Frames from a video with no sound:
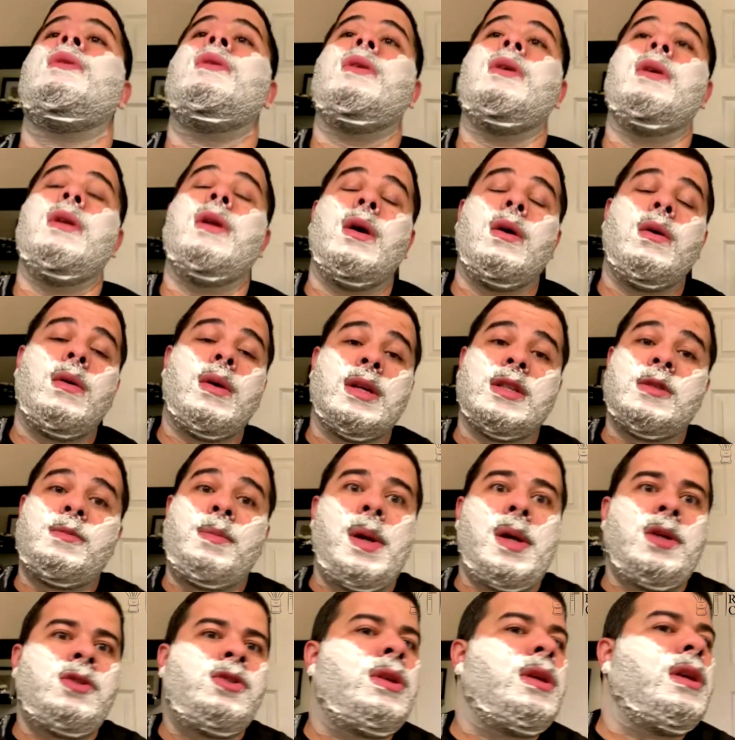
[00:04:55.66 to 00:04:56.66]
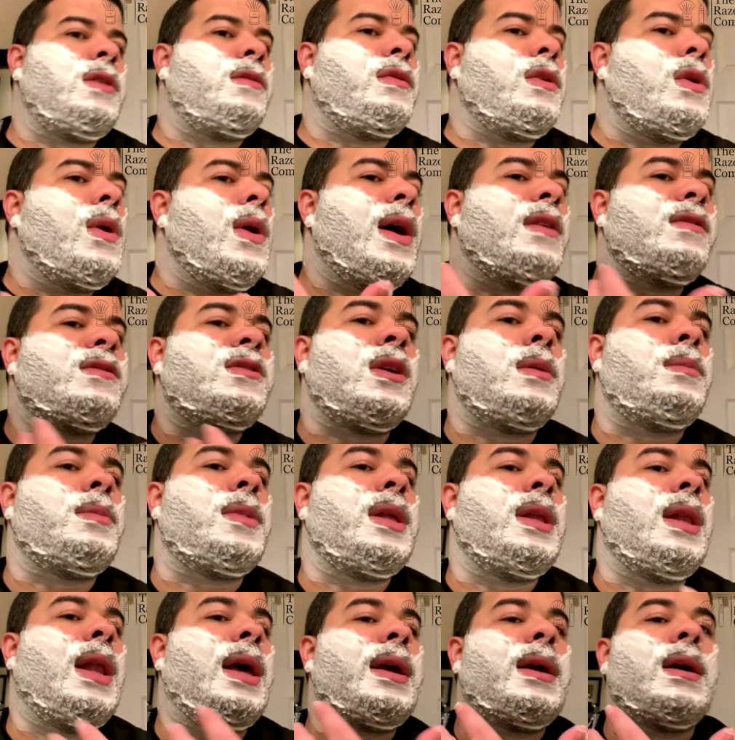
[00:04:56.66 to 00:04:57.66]
You know, especially if you have
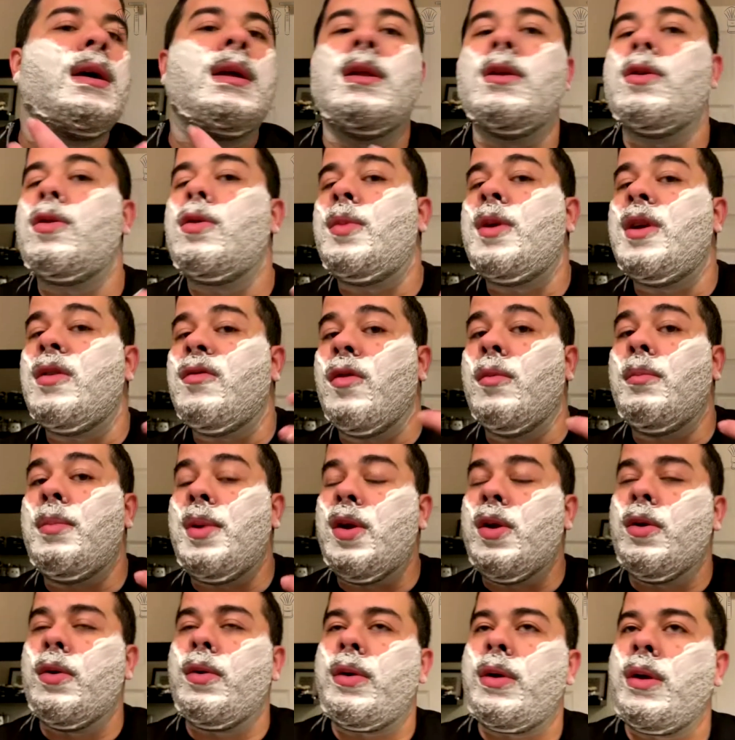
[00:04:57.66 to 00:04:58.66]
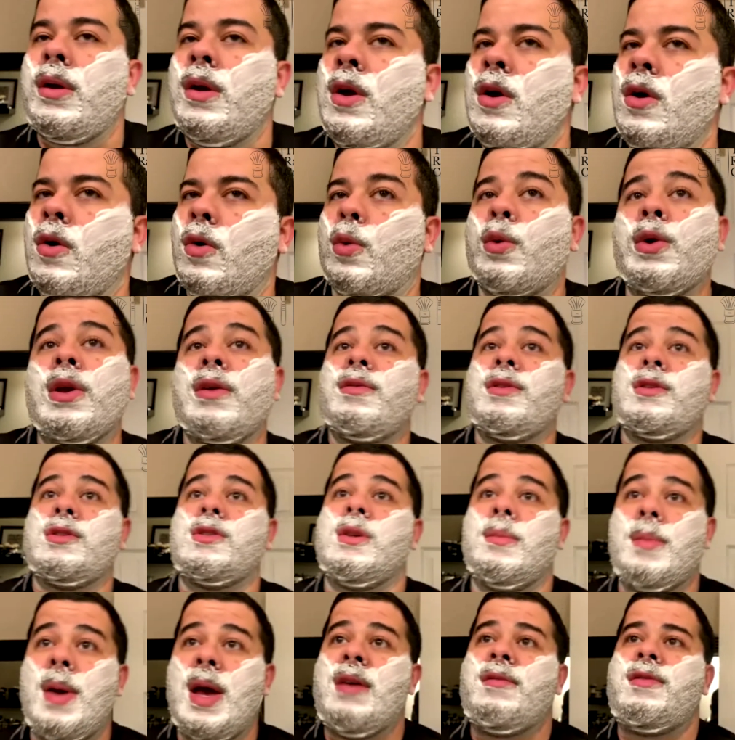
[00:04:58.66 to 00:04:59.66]
something like a little bit of a beard or even
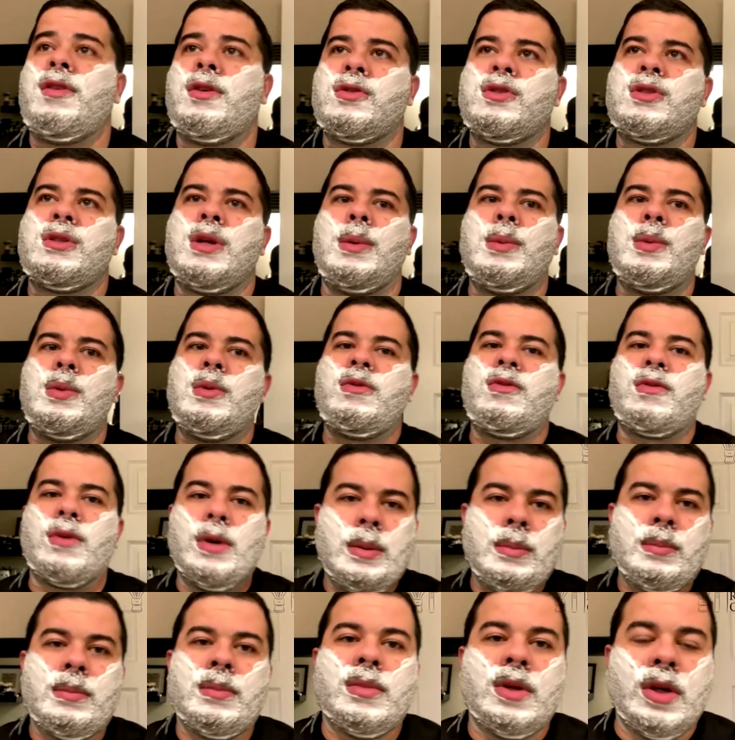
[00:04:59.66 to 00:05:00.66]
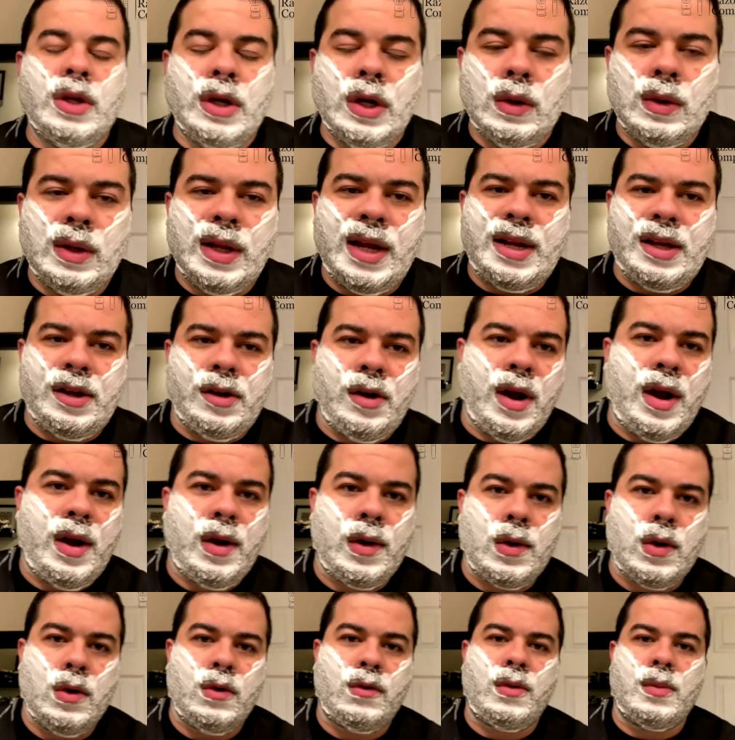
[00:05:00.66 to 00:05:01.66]
some heavier stubble from, you know, letting your hair
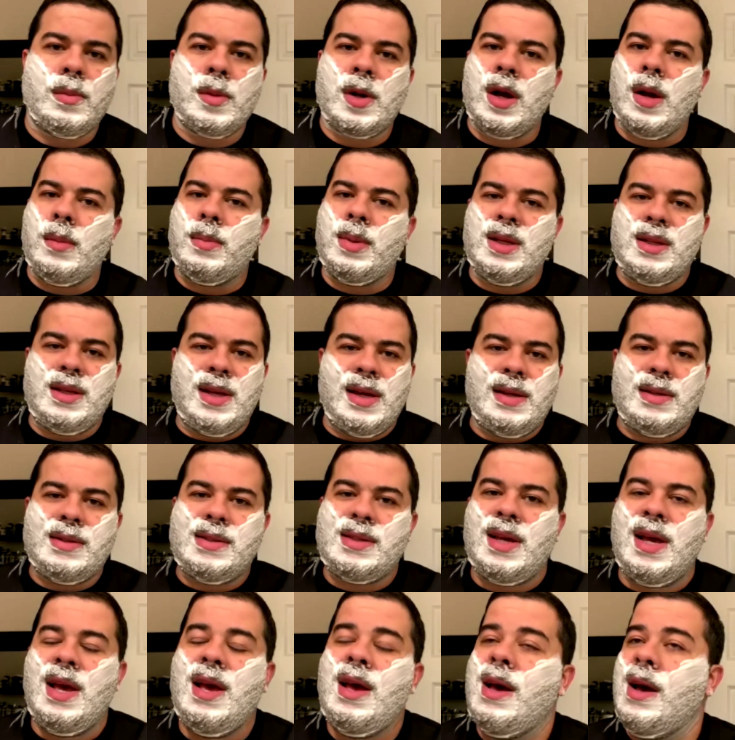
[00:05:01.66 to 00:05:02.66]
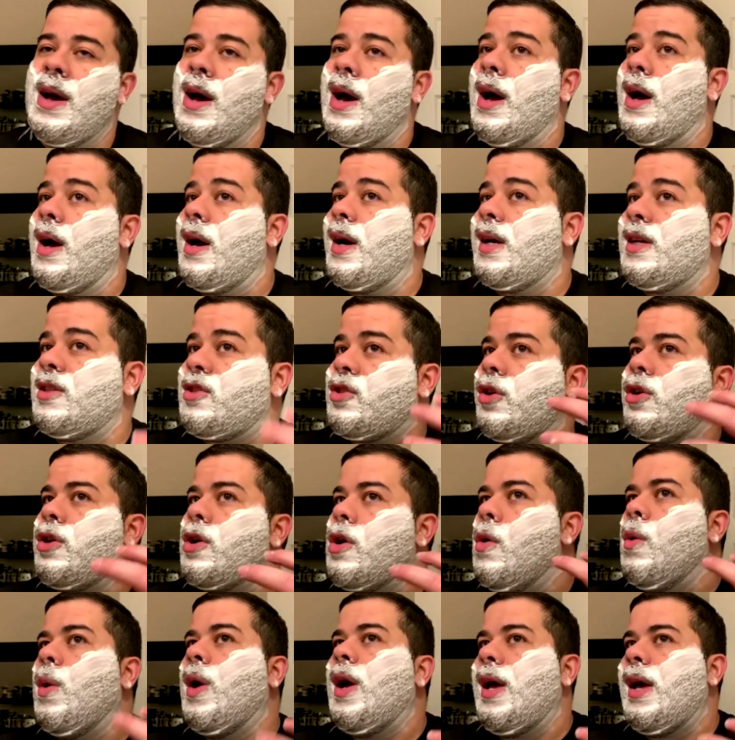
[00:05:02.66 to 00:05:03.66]
grow from a couple of days, it's going to
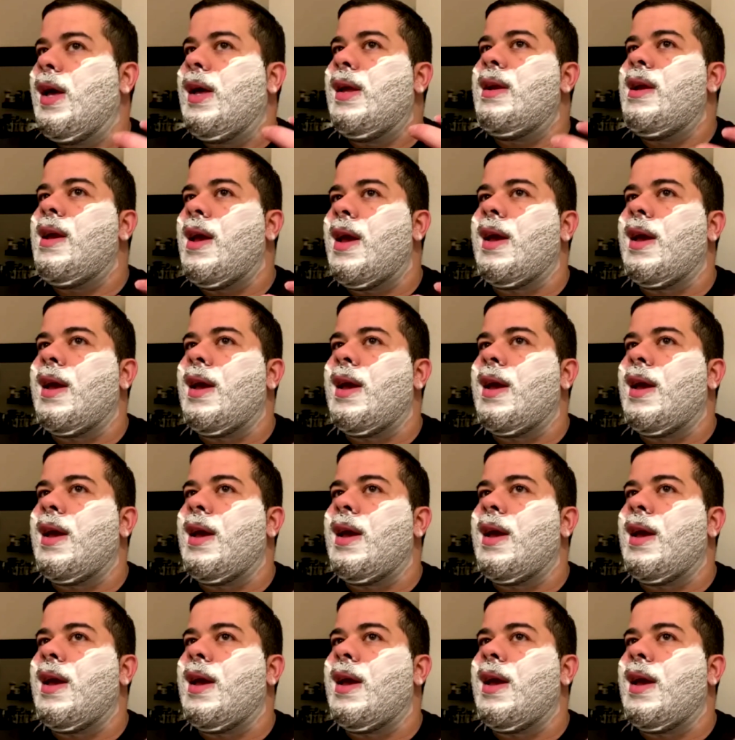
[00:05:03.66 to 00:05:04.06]
go ahead